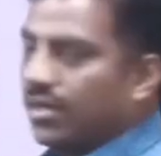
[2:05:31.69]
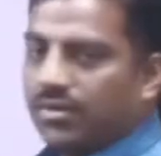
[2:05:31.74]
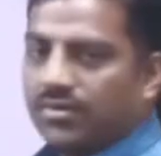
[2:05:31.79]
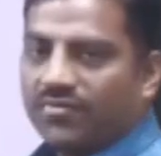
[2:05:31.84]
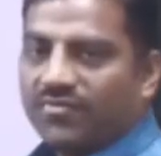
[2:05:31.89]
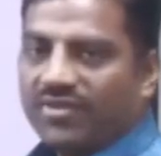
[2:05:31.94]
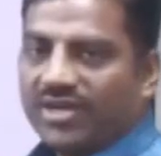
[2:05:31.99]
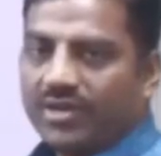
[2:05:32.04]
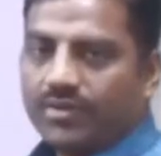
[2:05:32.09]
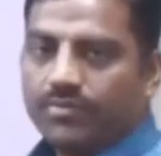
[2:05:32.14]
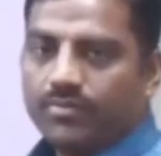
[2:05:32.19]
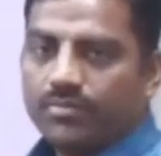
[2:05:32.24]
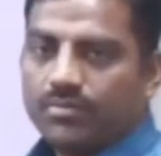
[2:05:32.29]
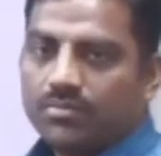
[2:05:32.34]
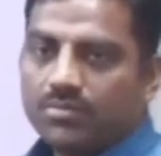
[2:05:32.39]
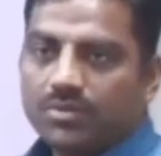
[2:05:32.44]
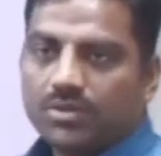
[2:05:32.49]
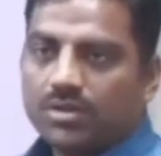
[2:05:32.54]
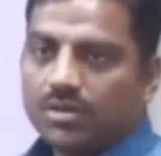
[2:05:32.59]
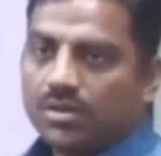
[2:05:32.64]
5.
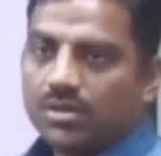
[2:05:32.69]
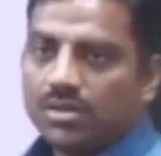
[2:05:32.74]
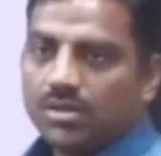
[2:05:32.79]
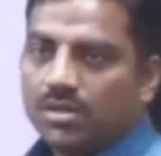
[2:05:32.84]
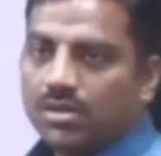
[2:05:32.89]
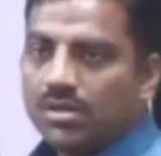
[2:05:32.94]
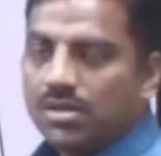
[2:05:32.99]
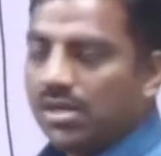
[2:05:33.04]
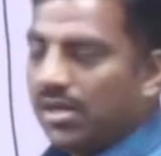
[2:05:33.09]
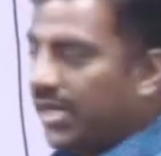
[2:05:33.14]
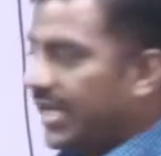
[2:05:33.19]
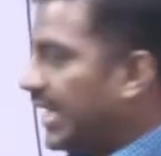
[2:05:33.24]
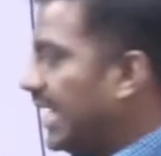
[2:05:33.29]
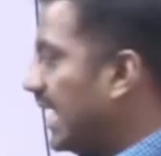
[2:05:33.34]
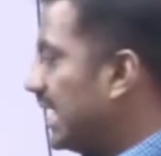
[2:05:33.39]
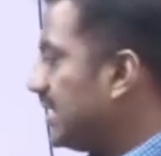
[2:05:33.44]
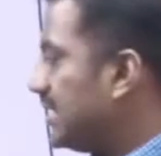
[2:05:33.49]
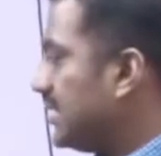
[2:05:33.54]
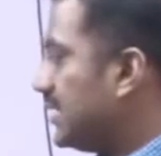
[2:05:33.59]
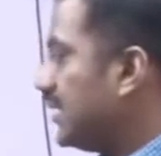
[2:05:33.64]

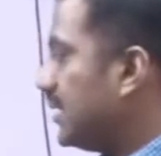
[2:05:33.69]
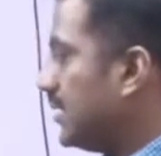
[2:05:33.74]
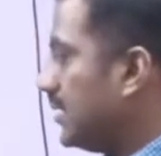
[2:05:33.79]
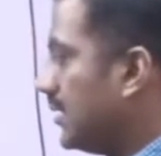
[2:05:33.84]
Yes.